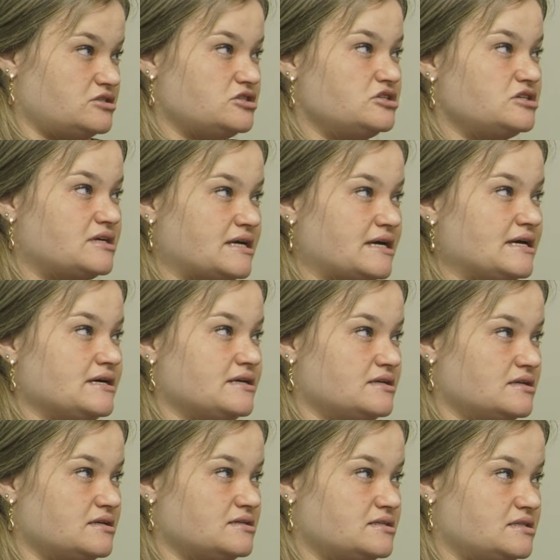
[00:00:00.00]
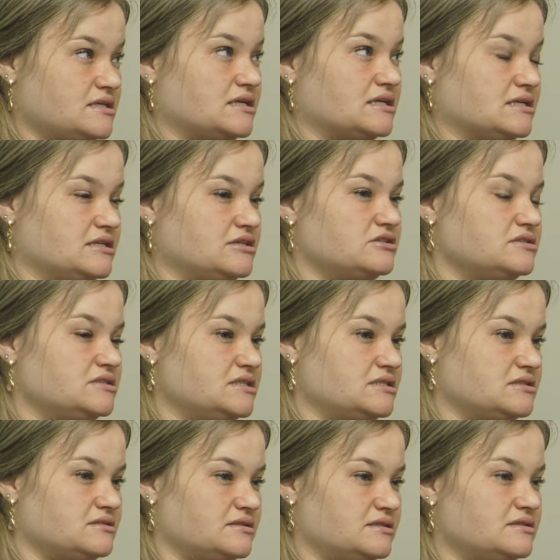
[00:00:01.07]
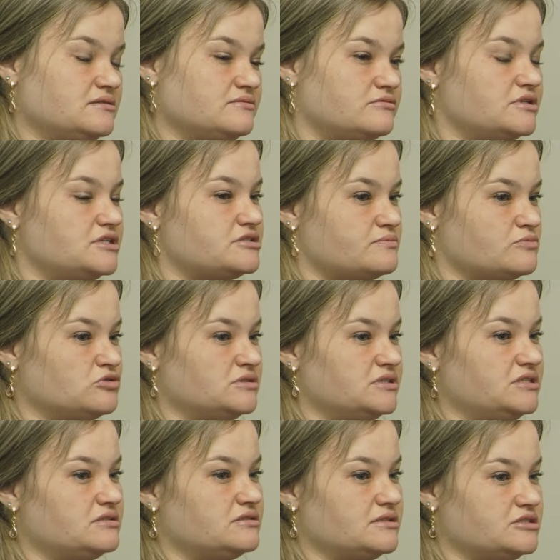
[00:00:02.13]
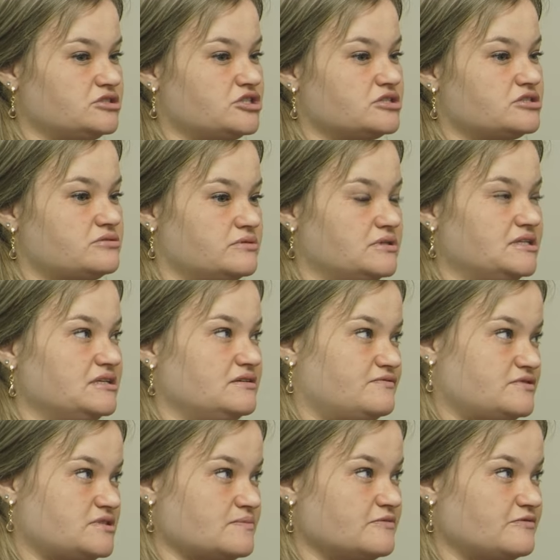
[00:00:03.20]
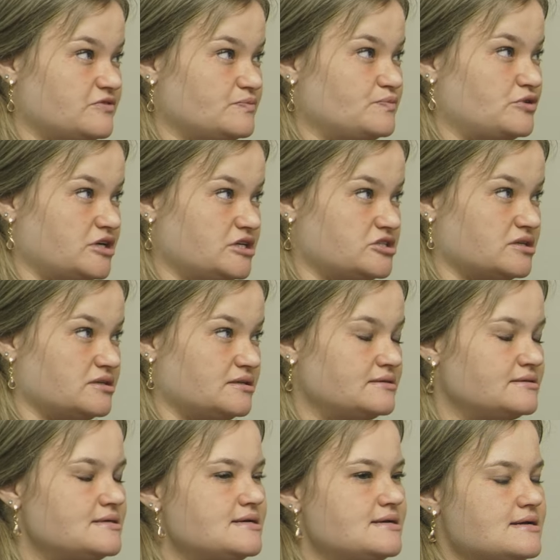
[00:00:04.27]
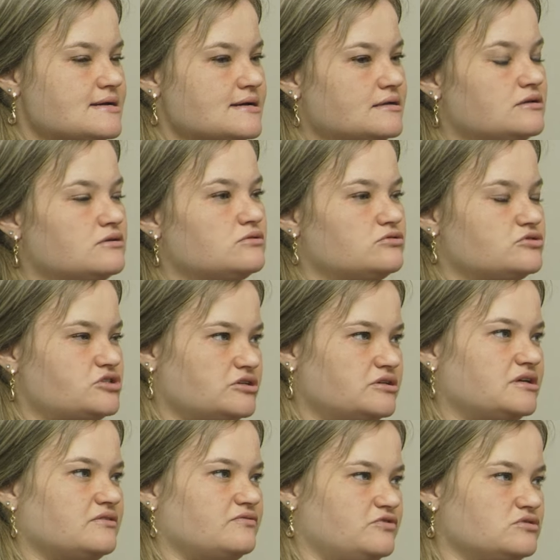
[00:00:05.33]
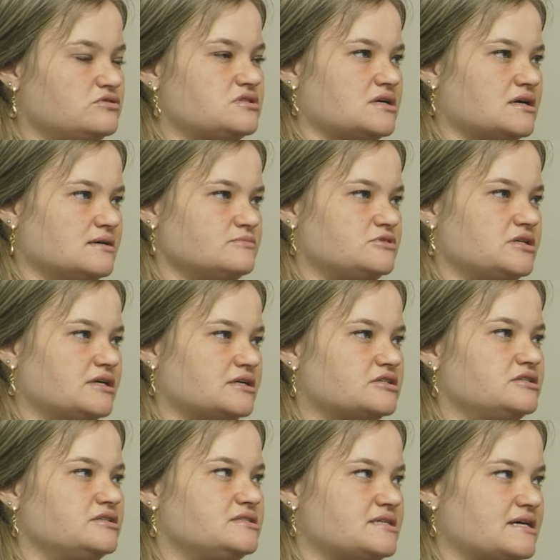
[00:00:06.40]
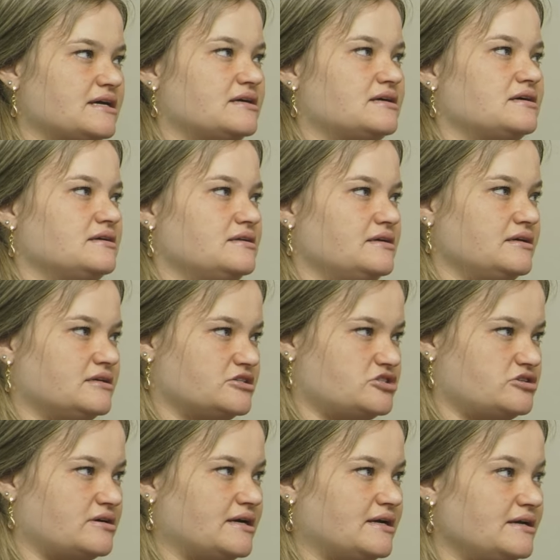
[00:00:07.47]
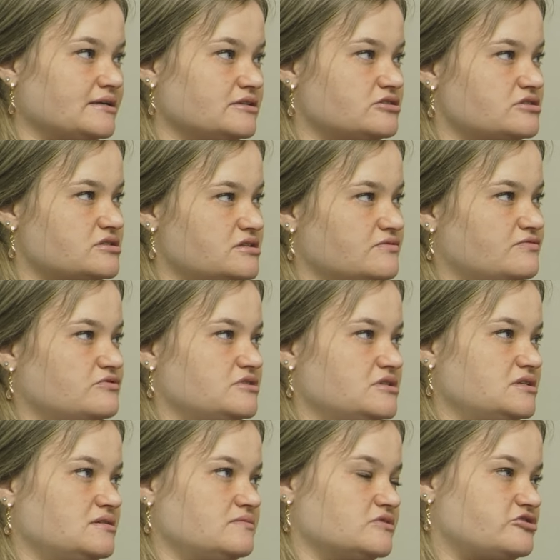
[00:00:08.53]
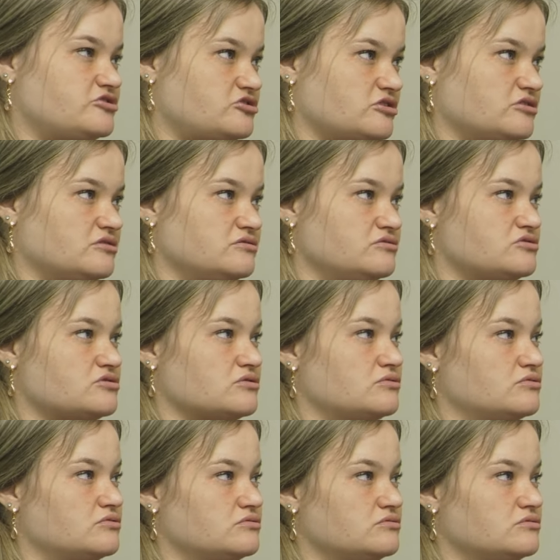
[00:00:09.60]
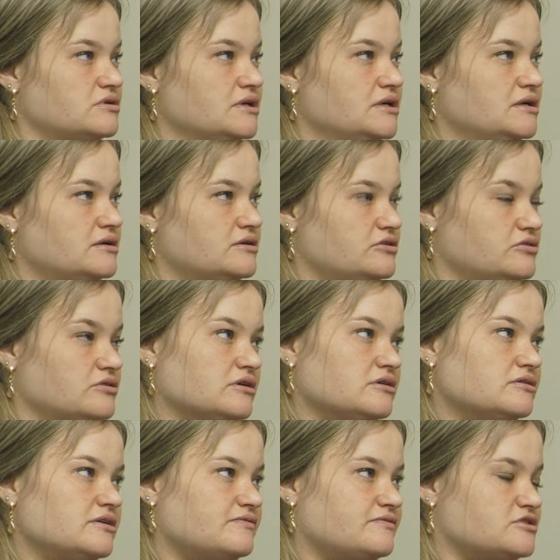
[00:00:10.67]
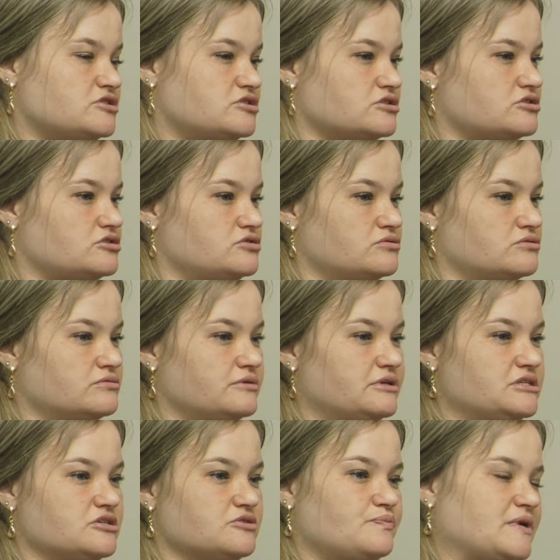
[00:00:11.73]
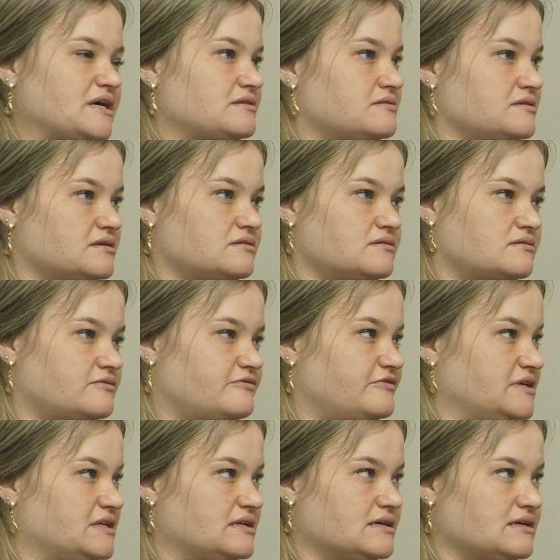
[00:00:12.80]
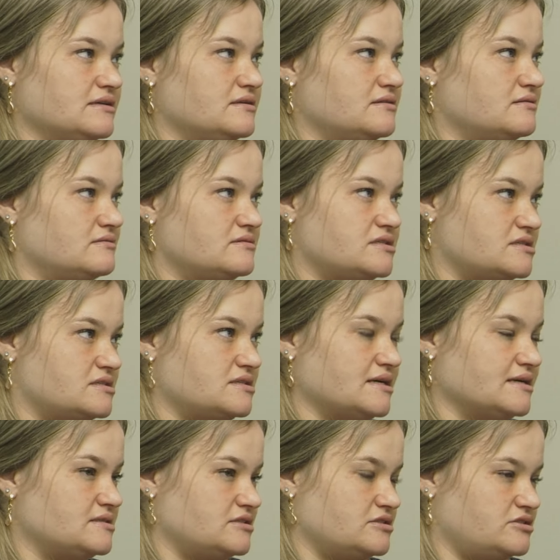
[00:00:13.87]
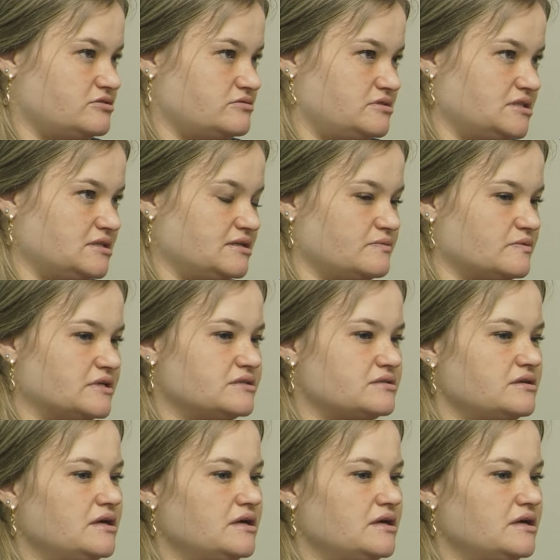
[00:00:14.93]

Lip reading: you can stick a little needle in, a really small needle, and just relieve some of the pressure. And it'll also give you time to actually take an X-ray and to see if you're dealing with stones, or if it's just your idiopathic feline cystitis you're dealing with.